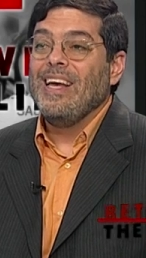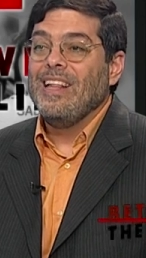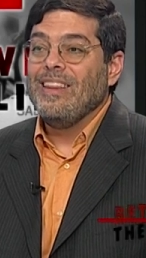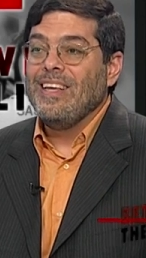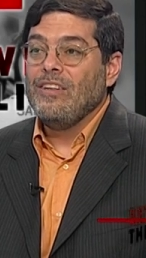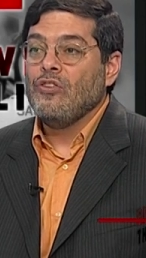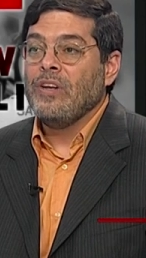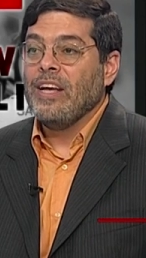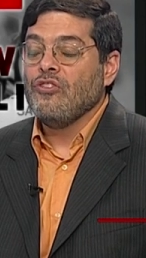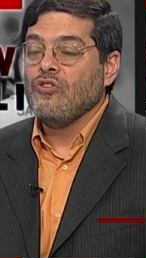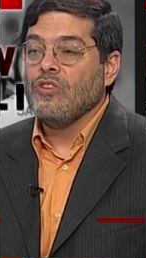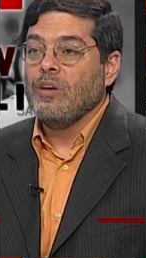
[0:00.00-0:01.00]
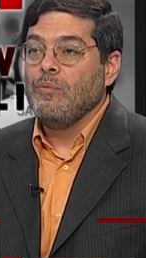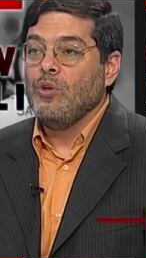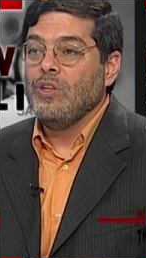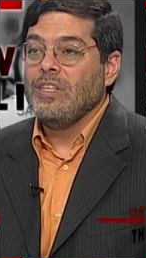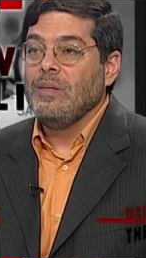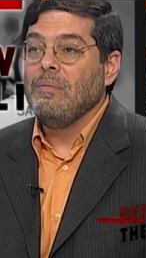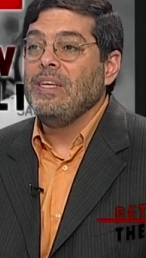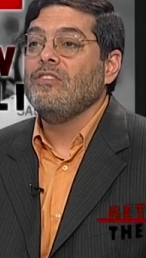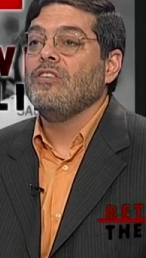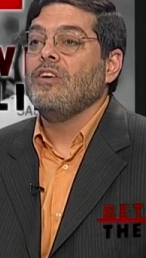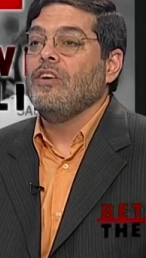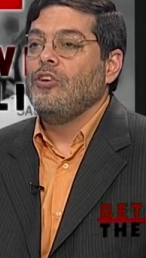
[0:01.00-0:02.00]
the international community means
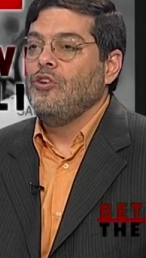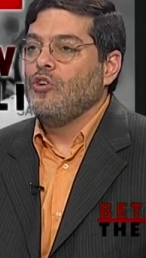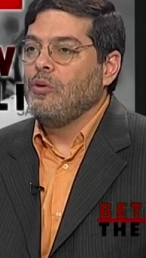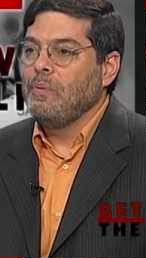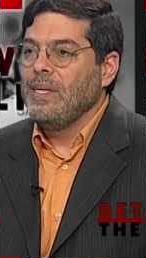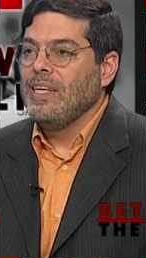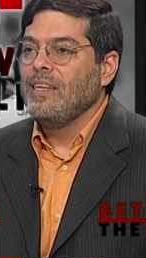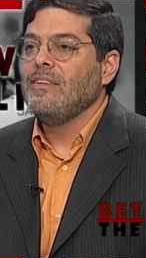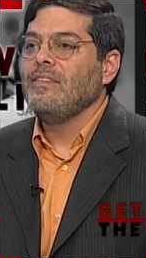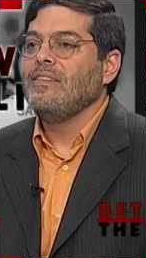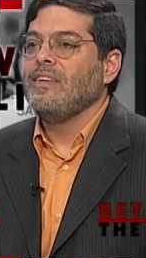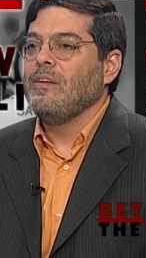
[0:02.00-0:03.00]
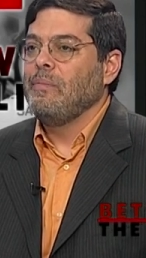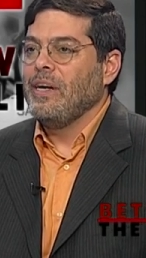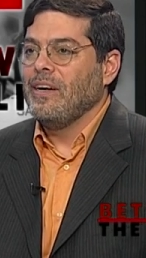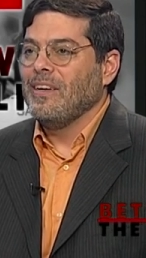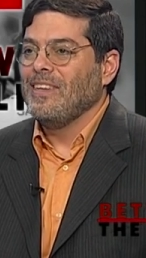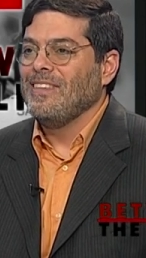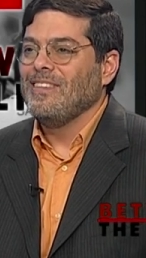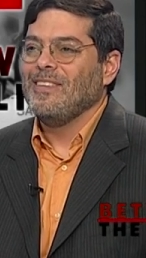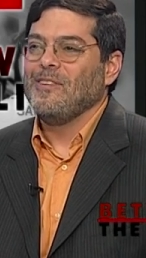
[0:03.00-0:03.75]
Europeans and Americans.